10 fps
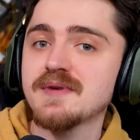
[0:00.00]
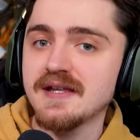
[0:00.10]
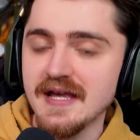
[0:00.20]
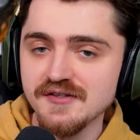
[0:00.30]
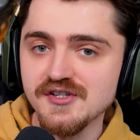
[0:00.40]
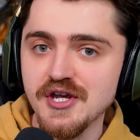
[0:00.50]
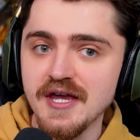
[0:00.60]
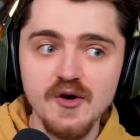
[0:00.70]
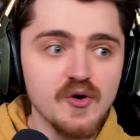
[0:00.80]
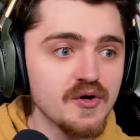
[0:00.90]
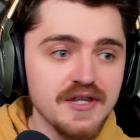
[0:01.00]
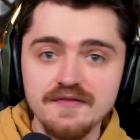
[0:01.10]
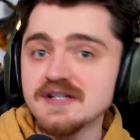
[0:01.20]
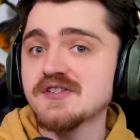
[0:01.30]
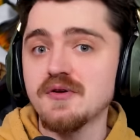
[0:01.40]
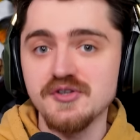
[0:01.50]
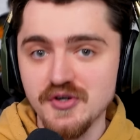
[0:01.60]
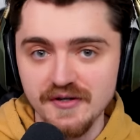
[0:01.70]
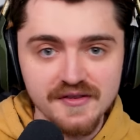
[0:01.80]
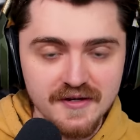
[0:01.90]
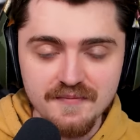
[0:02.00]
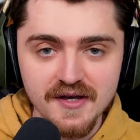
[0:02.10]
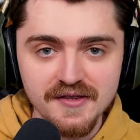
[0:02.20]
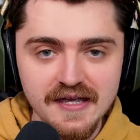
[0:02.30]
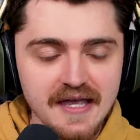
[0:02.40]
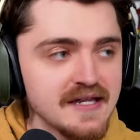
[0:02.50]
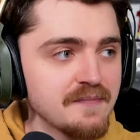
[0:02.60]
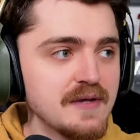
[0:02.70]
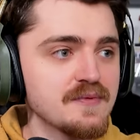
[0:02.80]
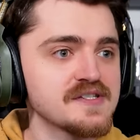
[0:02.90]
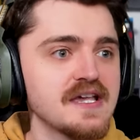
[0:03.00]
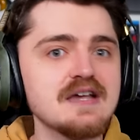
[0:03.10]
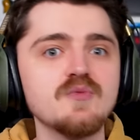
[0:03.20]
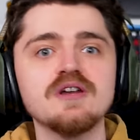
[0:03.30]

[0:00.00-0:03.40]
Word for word: been announced yet, or there is no Jonathan and Martha Kent, and people are saying,